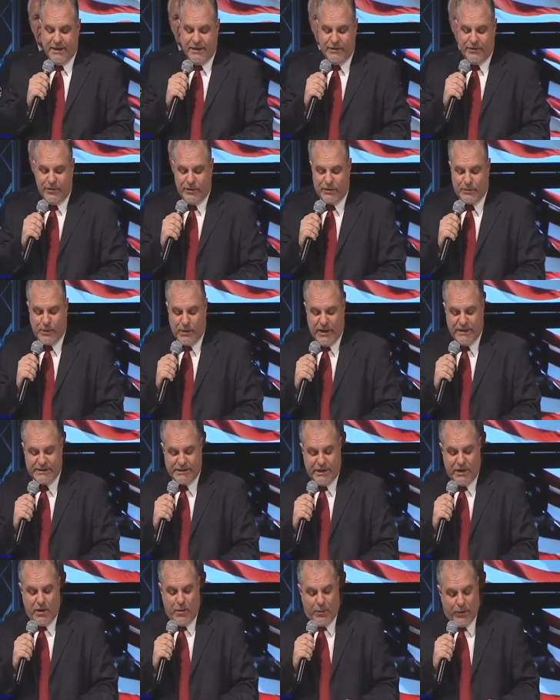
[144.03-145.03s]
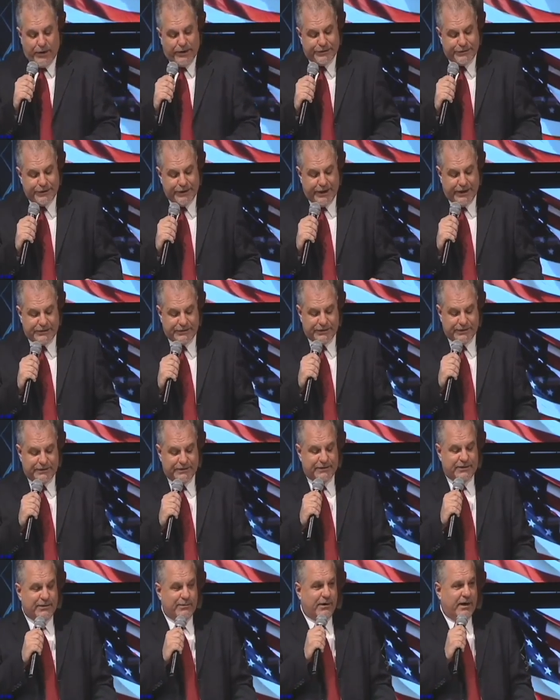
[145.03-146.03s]
to express their appreciation
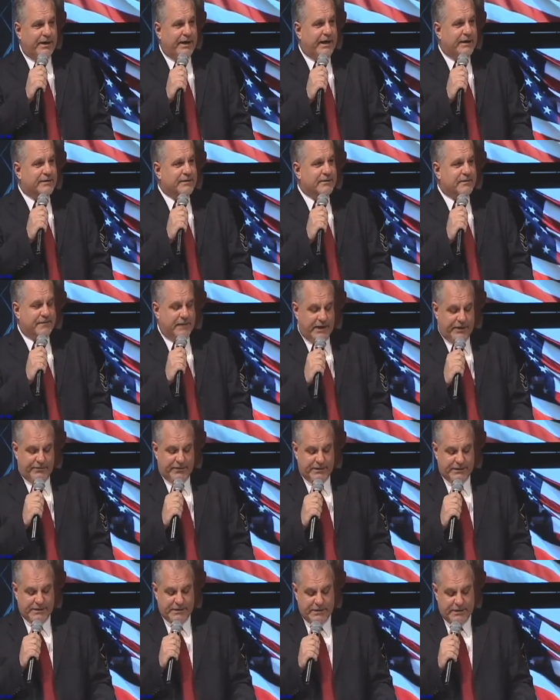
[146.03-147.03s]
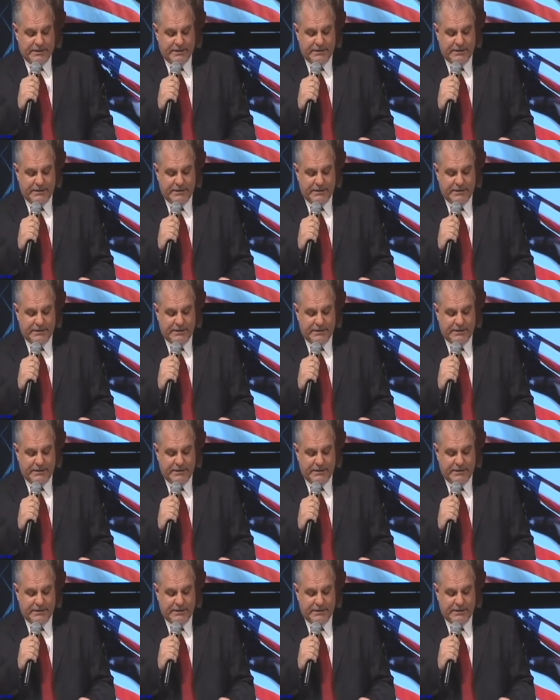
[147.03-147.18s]
to our nation's veterans.